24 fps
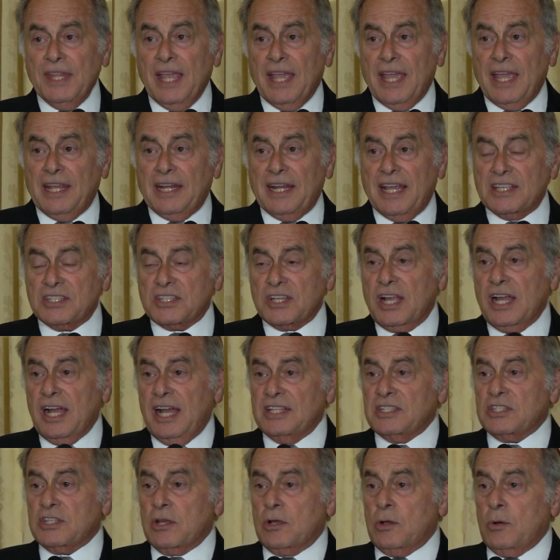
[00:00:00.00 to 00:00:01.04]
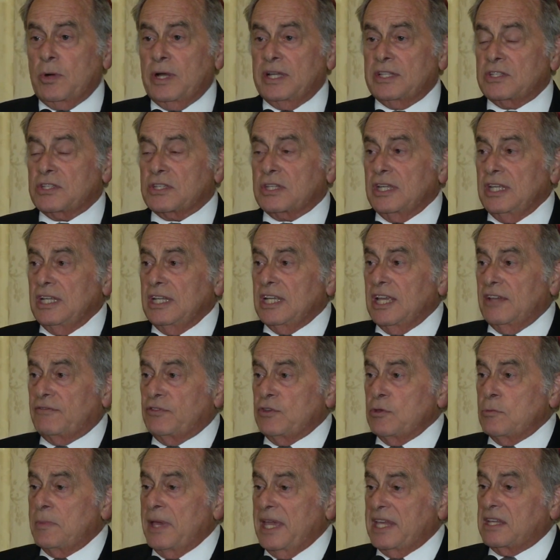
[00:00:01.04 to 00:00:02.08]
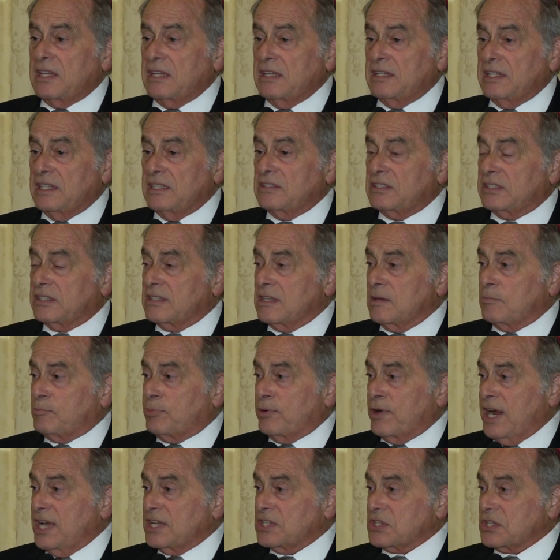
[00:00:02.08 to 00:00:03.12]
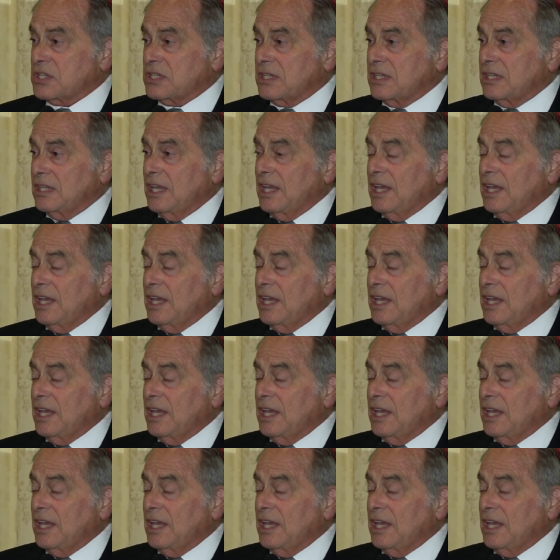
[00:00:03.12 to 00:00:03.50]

And as a consequence, if you make it into the press